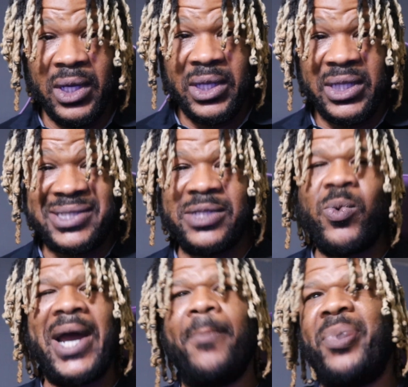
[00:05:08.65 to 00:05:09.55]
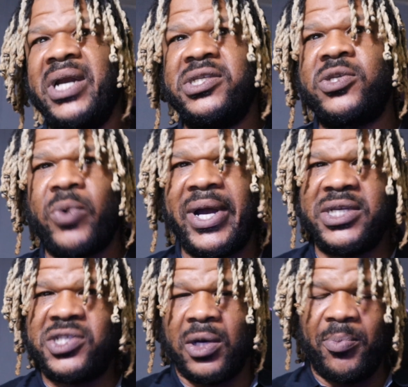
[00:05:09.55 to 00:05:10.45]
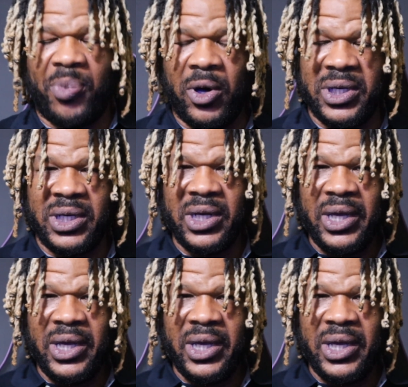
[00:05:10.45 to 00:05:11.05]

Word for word: This is why the Punnett square is so important.